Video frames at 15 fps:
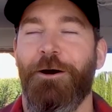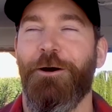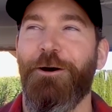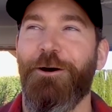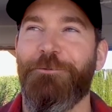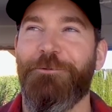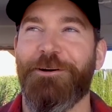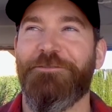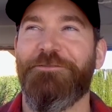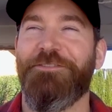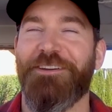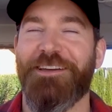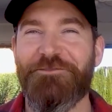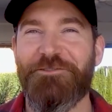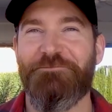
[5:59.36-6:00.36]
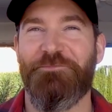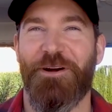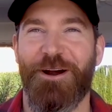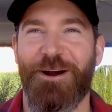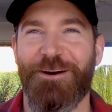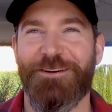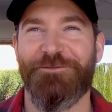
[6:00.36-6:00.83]
Oh, my favorite
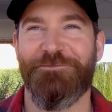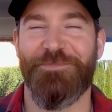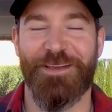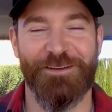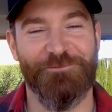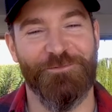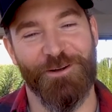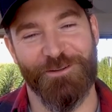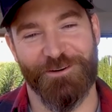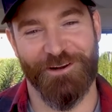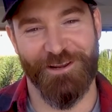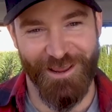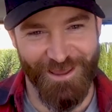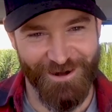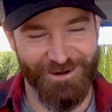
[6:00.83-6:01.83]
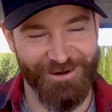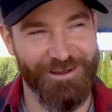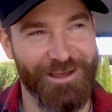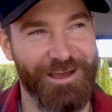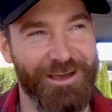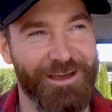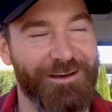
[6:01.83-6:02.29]
part of Big Brother
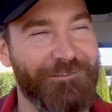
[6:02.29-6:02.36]
Canada,